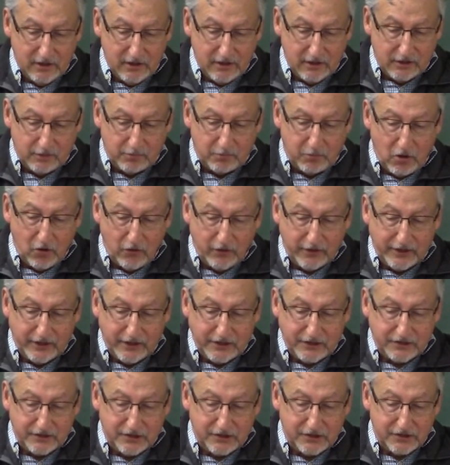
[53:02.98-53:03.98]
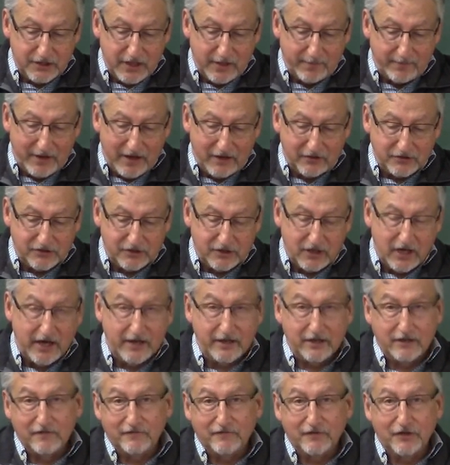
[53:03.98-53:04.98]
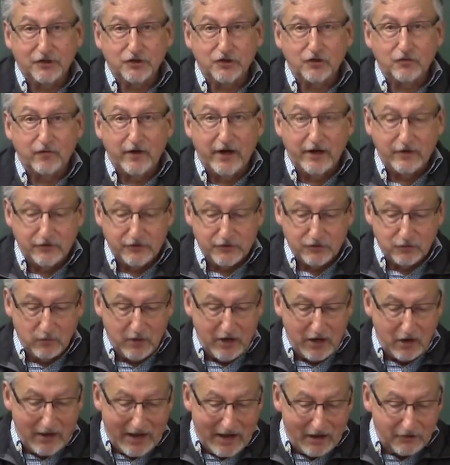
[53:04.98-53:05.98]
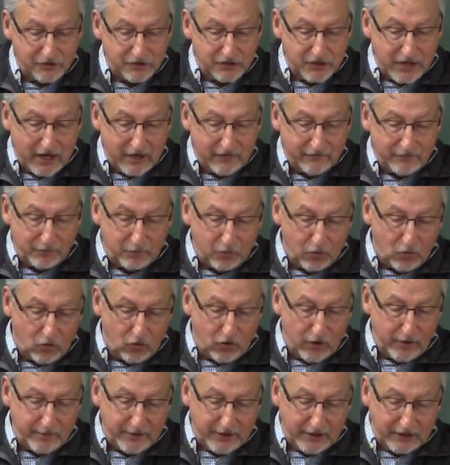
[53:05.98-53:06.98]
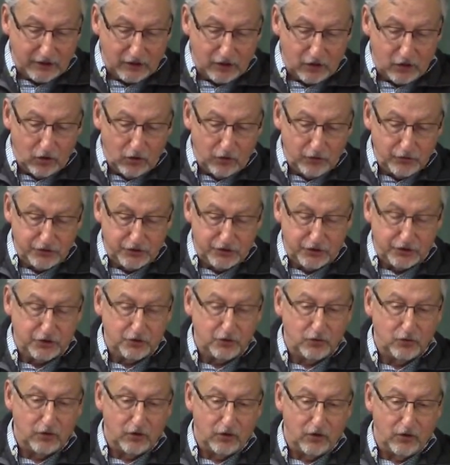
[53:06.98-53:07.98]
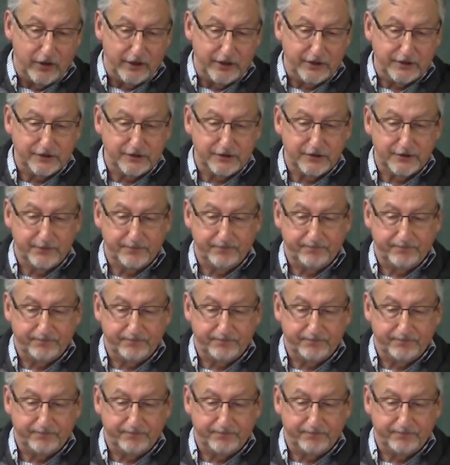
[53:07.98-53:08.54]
The poet needs to step outside, and the fiction writer as well, outside of the poem and close the door on it.